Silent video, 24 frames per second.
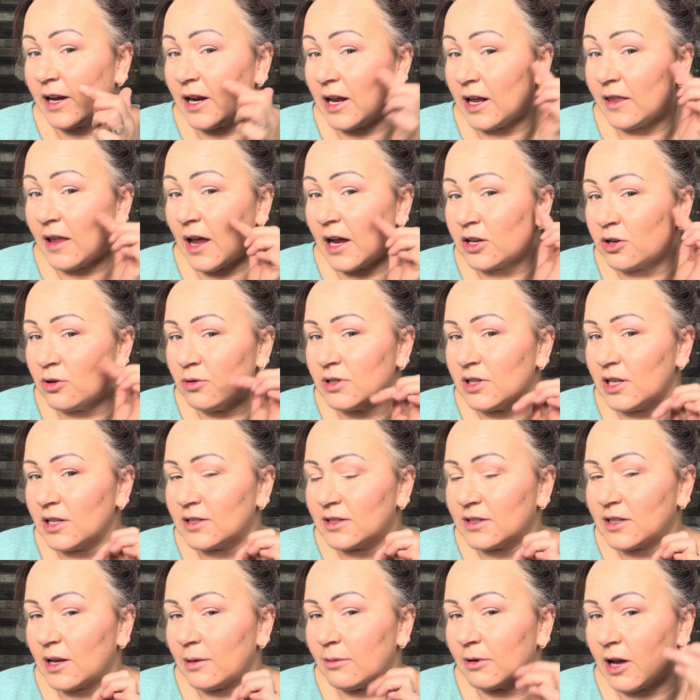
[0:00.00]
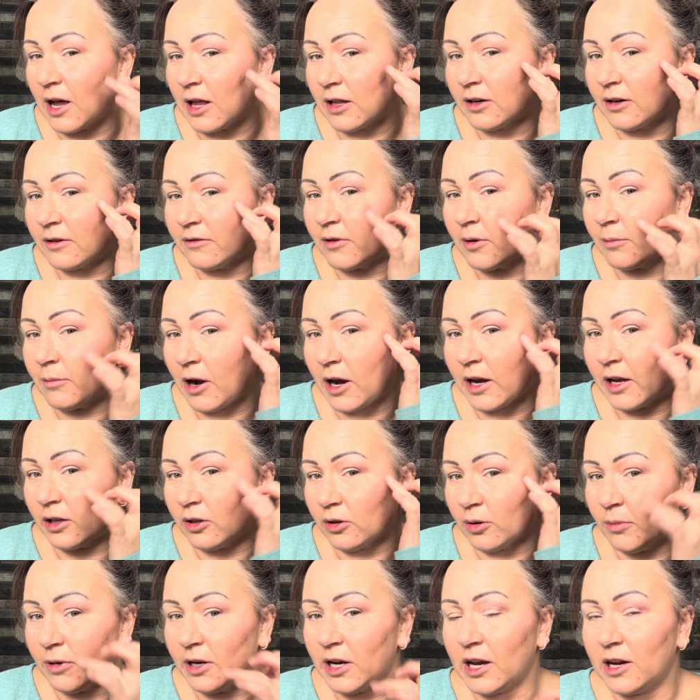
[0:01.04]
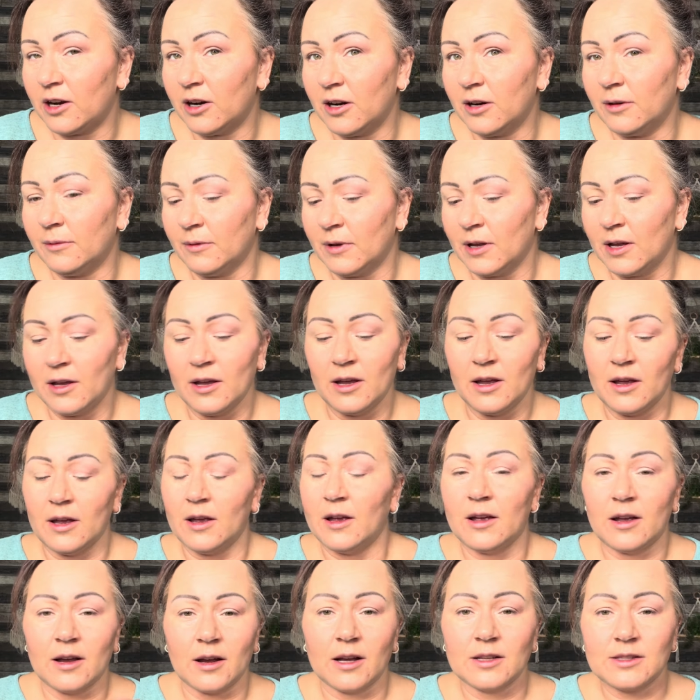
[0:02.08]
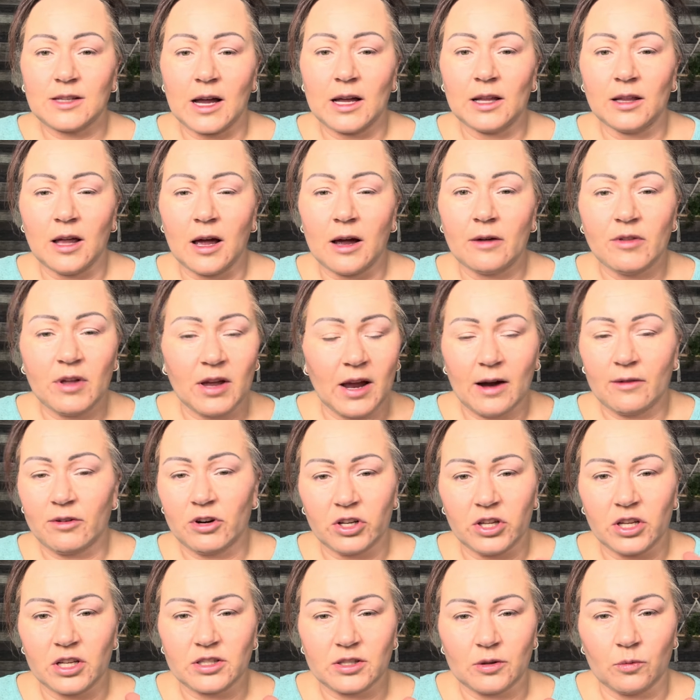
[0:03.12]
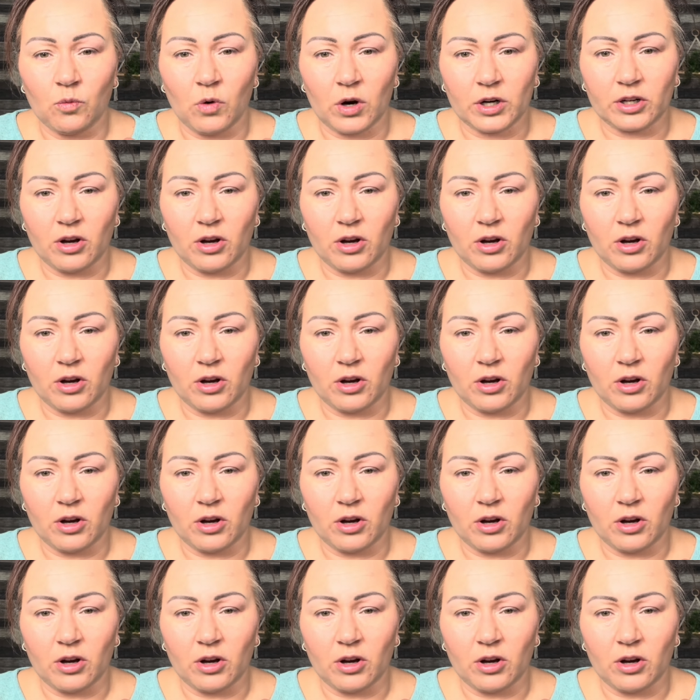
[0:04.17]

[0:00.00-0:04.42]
And I use the same color for my illuminator because I love that everything's in one